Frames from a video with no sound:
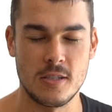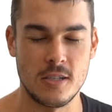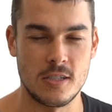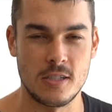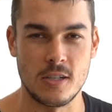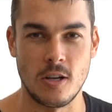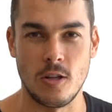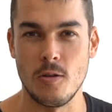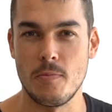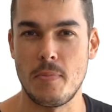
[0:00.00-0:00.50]
your
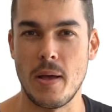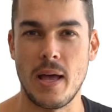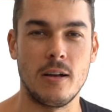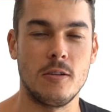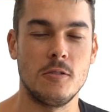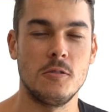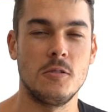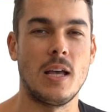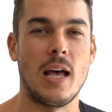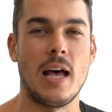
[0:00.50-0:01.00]
solar
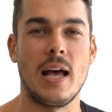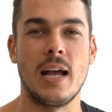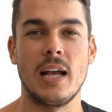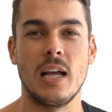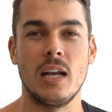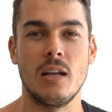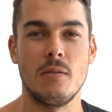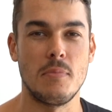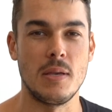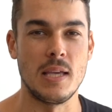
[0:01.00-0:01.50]
panels are
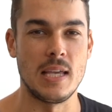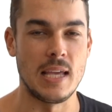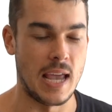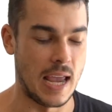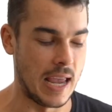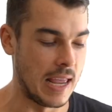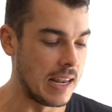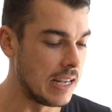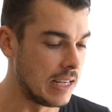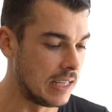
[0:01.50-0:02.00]
going to be
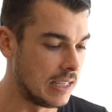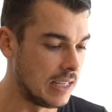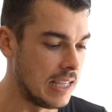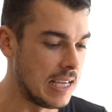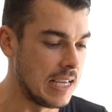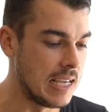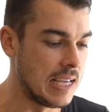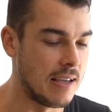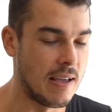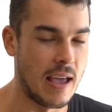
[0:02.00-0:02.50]
in
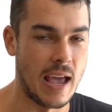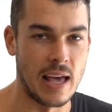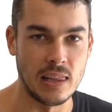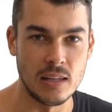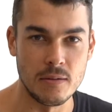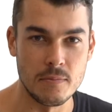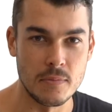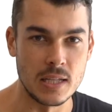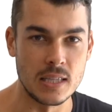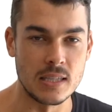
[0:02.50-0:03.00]
the
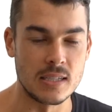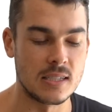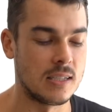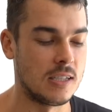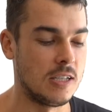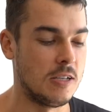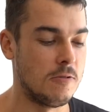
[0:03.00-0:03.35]
elements,